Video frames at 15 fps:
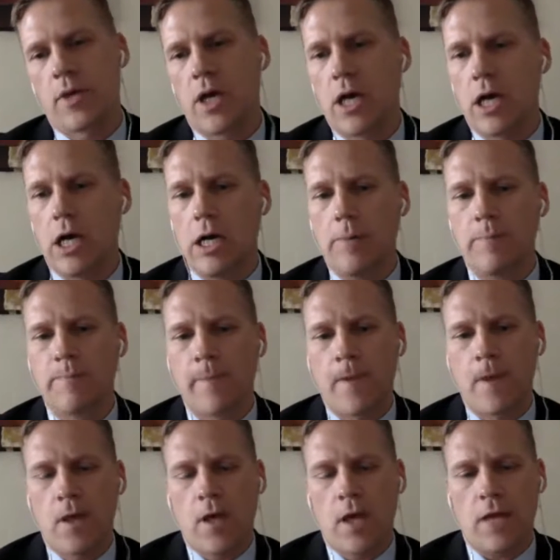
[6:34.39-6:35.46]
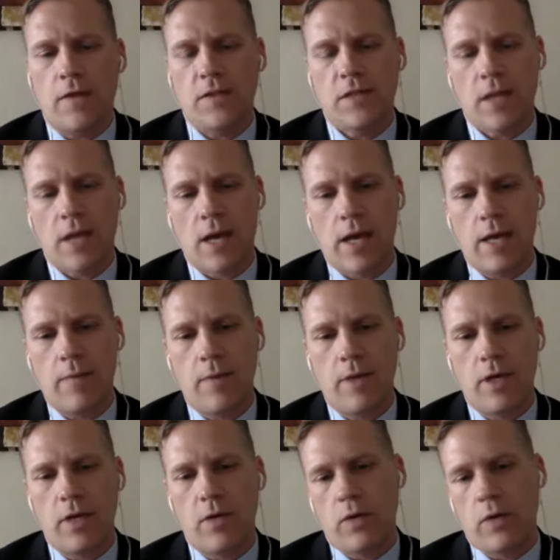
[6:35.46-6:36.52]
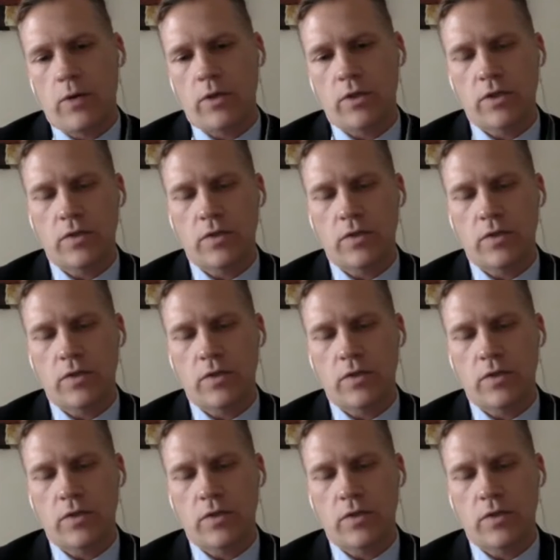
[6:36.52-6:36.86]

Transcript: Um, at the time, uh, we were a,